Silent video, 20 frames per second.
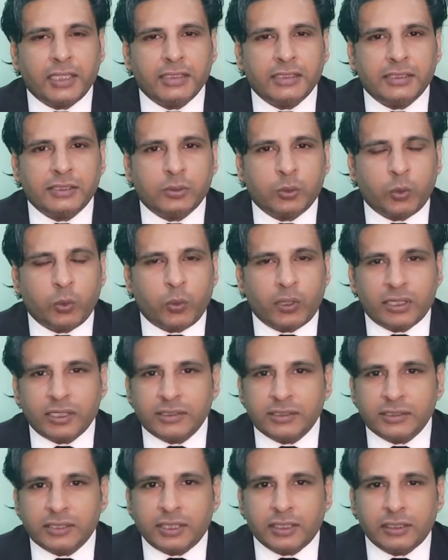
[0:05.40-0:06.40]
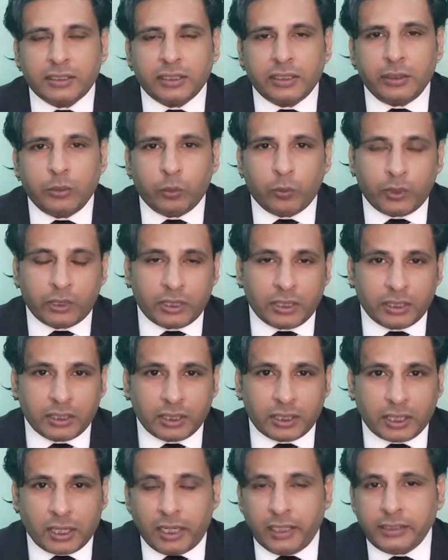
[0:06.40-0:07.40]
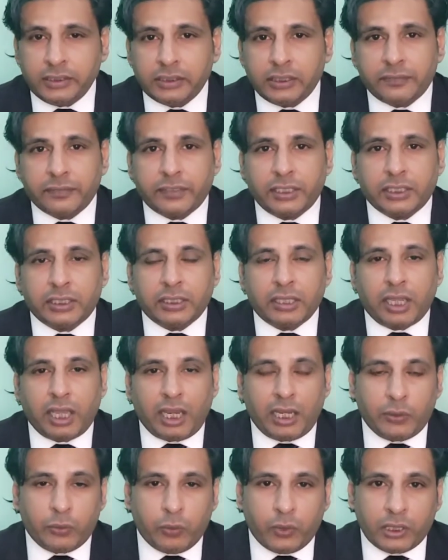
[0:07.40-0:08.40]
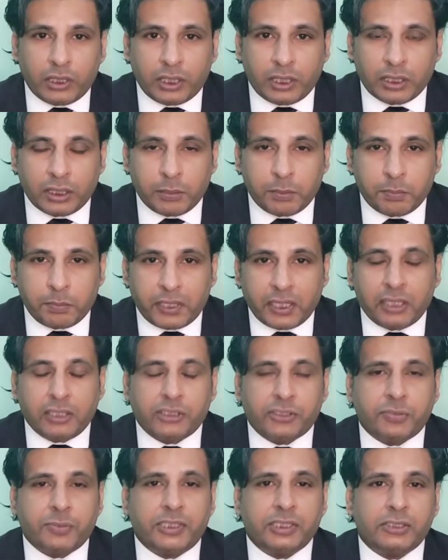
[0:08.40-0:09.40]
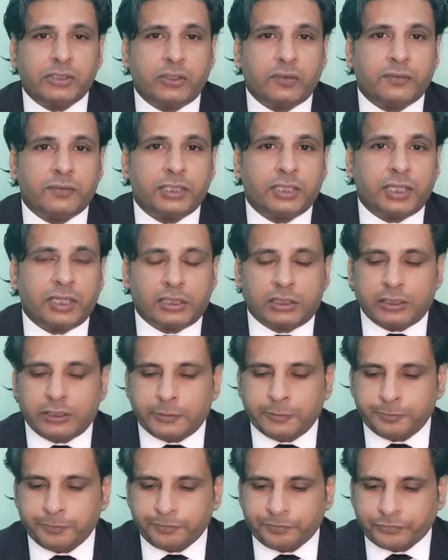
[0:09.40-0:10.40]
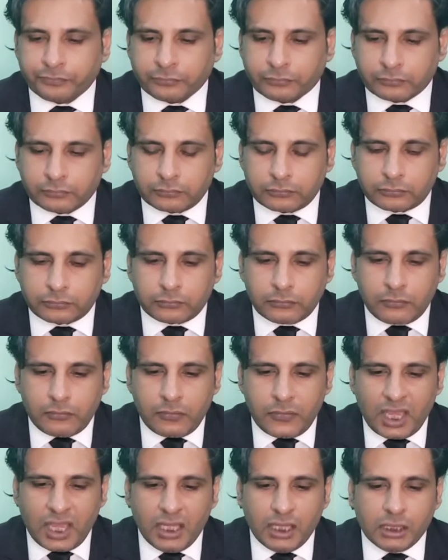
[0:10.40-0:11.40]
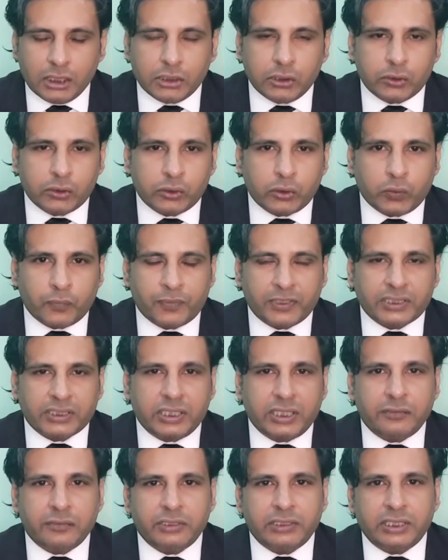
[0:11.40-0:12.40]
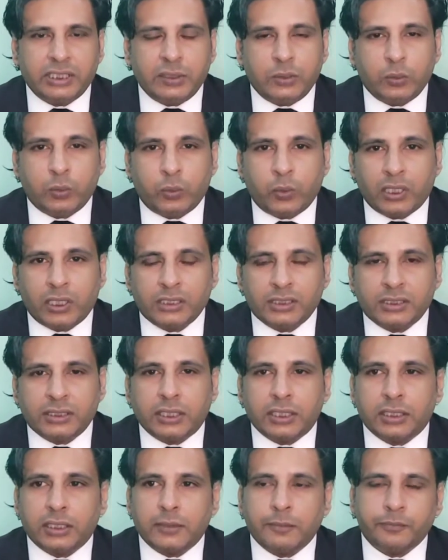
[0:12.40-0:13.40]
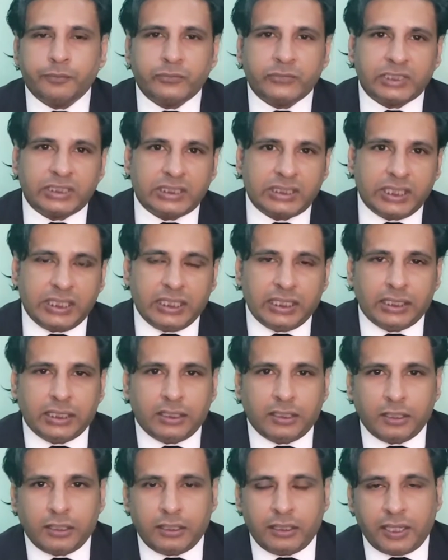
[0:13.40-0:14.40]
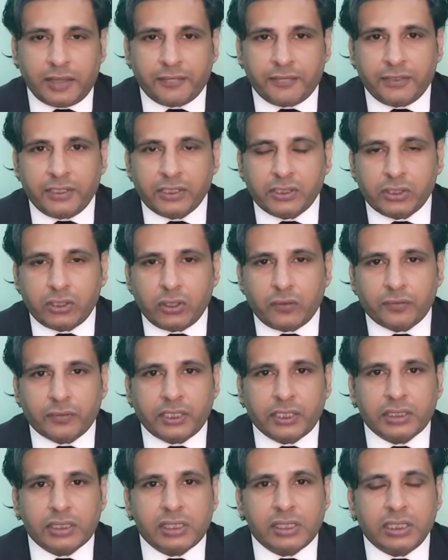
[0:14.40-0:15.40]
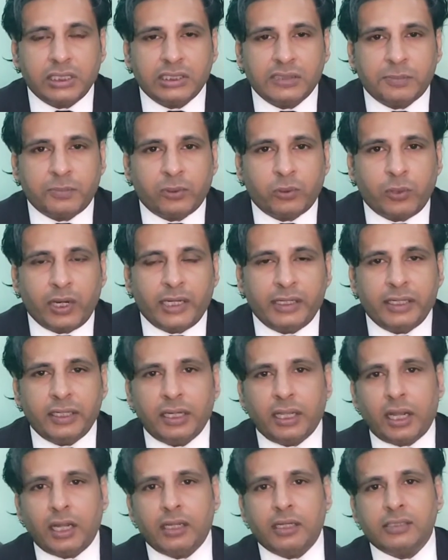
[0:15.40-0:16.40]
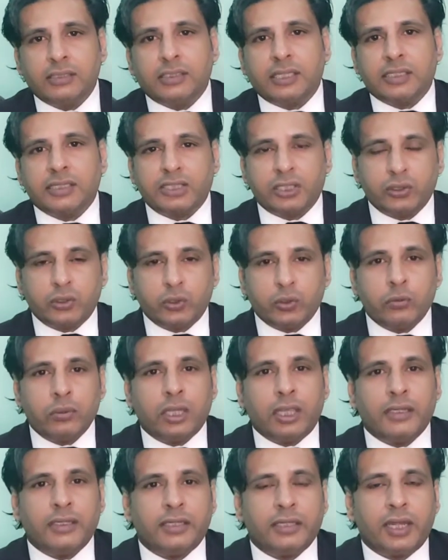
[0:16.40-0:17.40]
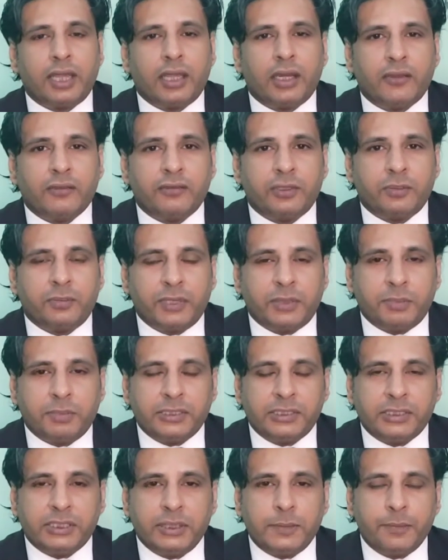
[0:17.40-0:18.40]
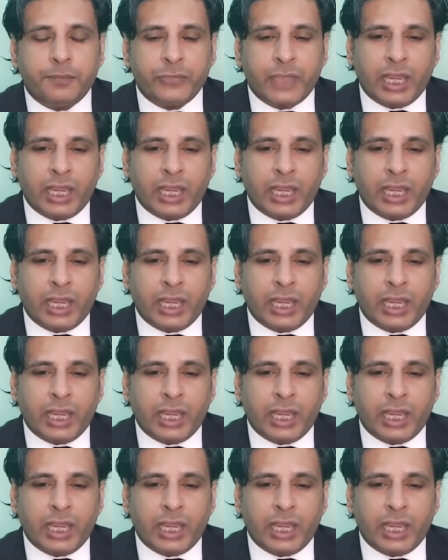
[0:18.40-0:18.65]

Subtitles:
is what is Qatl, what are the kinds of Qatl and what are the punishments of the Qatl. So firstly we see what is Qatl. See, the definition of Qatl is provided under section 299 of the PPC,